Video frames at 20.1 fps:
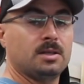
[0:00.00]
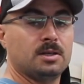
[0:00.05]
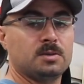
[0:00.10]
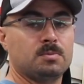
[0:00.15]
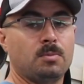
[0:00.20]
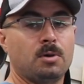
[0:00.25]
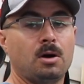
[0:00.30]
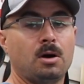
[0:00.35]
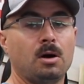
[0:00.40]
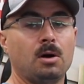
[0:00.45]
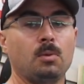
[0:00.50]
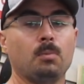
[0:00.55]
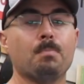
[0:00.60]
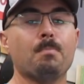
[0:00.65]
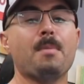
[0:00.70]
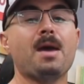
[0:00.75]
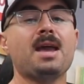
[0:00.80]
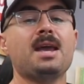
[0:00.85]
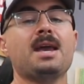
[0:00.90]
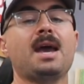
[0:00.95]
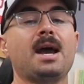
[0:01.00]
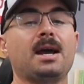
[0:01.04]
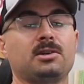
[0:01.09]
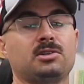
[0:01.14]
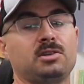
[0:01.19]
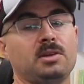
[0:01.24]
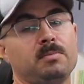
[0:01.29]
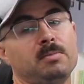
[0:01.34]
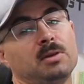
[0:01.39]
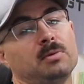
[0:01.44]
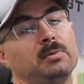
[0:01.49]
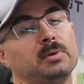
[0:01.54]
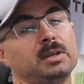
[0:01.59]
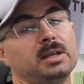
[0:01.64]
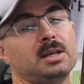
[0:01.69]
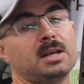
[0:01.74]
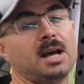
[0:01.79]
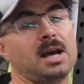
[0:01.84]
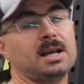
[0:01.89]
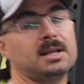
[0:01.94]
this bar, may actually be
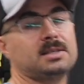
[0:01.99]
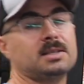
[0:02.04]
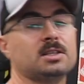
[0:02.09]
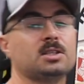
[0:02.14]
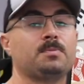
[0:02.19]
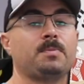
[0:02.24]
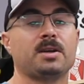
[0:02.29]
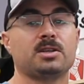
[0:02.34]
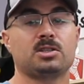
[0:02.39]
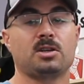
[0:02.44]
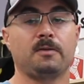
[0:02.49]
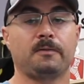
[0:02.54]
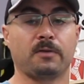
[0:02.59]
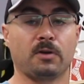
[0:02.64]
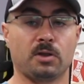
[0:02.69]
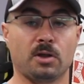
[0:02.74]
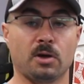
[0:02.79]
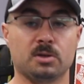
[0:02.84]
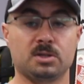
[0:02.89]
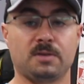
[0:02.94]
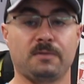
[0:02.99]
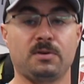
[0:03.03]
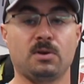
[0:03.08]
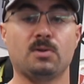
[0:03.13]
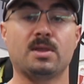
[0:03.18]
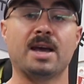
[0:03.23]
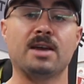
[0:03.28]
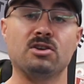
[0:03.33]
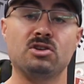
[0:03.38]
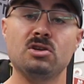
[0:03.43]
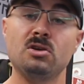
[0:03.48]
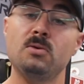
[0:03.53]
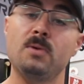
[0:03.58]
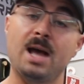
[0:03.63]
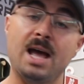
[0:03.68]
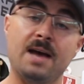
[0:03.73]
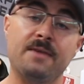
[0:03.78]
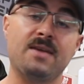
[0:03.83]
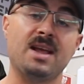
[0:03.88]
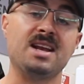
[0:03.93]
really nice, especially for those of you that do
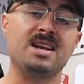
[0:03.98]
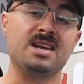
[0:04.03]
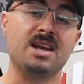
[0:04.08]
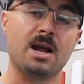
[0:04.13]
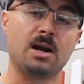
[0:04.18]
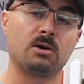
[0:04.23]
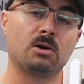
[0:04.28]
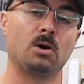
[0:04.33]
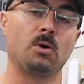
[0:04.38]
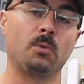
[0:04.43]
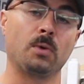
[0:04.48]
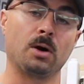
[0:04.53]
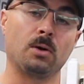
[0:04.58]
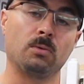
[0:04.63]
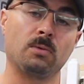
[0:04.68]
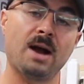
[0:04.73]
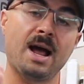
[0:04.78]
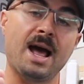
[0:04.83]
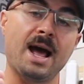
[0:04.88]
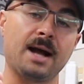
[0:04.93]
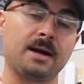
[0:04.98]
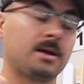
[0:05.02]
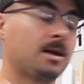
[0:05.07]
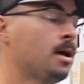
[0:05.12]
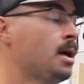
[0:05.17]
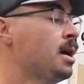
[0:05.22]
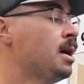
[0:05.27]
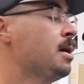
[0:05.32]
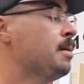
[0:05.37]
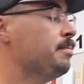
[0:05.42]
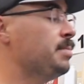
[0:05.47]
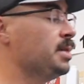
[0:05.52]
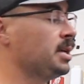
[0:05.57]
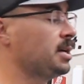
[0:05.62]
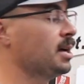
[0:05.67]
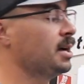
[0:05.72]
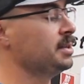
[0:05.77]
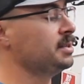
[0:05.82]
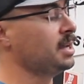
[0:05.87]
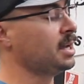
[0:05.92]
have a narrower rack,
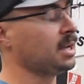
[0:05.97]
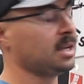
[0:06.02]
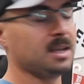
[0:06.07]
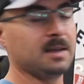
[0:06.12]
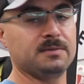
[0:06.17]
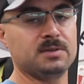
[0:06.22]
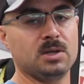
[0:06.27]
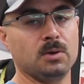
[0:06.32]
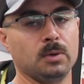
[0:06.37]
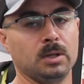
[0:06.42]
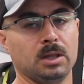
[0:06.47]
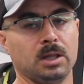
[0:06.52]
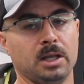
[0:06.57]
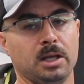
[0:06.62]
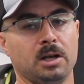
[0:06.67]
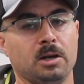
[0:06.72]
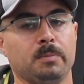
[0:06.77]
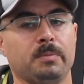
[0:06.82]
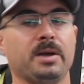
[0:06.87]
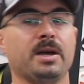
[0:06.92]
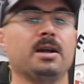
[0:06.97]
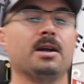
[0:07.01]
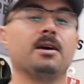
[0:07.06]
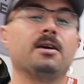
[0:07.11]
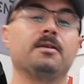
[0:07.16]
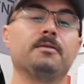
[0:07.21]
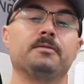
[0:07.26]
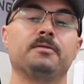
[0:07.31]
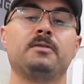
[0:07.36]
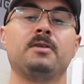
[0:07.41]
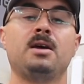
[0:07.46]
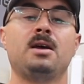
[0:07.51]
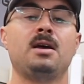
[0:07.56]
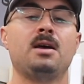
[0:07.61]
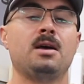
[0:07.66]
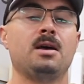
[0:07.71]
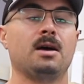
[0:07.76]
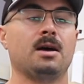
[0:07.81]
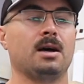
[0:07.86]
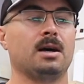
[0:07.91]
because it gives you a little bit of
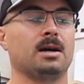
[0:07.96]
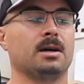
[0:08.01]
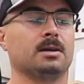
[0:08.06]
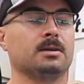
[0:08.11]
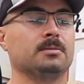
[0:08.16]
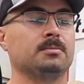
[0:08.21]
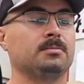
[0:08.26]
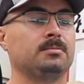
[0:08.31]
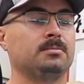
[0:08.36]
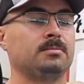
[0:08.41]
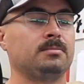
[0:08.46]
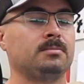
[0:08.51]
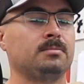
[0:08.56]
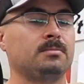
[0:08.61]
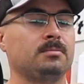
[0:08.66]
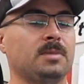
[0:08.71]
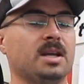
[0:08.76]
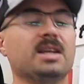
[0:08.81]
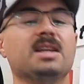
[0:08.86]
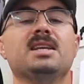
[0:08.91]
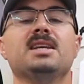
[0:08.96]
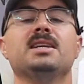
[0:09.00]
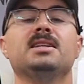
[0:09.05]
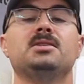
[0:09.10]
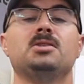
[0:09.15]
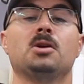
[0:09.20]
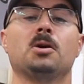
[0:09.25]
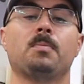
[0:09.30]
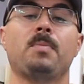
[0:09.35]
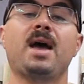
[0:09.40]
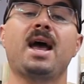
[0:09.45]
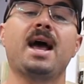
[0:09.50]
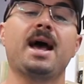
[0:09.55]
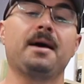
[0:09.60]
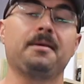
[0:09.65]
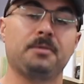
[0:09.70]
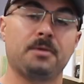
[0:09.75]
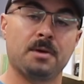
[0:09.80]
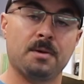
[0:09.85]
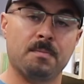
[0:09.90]
an easier
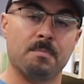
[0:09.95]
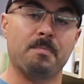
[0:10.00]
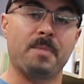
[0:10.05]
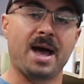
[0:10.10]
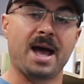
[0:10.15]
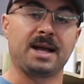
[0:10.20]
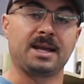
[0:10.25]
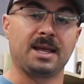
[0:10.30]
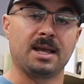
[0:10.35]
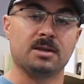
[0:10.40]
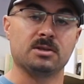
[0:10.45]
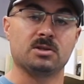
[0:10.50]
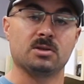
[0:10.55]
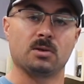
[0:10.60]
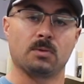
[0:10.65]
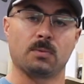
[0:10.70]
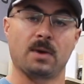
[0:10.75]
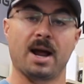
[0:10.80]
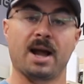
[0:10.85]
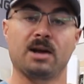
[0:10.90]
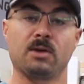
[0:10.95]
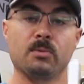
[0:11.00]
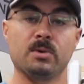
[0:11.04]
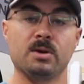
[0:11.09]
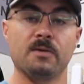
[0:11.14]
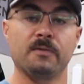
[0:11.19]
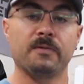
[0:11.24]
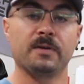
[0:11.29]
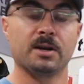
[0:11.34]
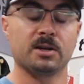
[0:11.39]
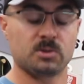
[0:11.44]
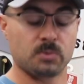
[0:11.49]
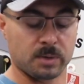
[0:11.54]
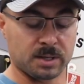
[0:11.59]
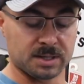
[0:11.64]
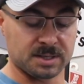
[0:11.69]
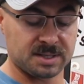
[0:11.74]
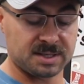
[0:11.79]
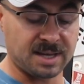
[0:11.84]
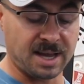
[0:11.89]
path back into the rack when you finish
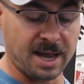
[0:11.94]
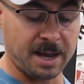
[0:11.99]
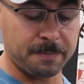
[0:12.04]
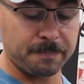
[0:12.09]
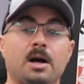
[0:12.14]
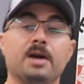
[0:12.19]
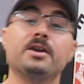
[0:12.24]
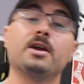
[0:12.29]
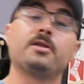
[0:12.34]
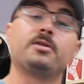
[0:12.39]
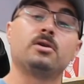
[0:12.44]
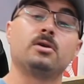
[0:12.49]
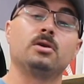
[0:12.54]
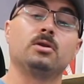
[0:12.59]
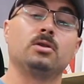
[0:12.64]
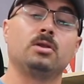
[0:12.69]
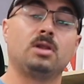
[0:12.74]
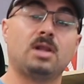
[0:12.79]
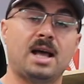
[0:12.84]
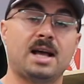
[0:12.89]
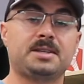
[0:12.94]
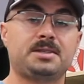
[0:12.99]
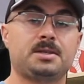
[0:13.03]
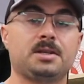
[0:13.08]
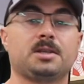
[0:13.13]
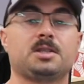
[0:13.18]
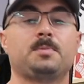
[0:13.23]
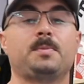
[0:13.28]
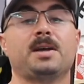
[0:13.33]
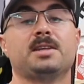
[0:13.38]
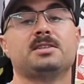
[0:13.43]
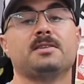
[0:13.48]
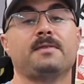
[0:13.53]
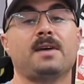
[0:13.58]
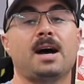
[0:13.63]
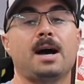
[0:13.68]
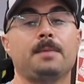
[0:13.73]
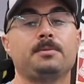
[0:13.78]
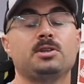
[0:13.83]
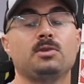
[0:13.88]
with a set. Another less expensive
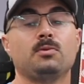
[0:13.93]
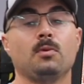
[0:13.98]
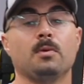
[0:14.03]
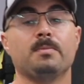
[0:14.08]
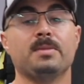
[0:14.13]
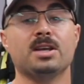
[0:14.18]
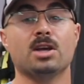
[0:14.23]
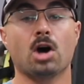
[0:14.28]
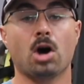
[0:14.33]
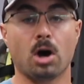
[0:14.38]
option would be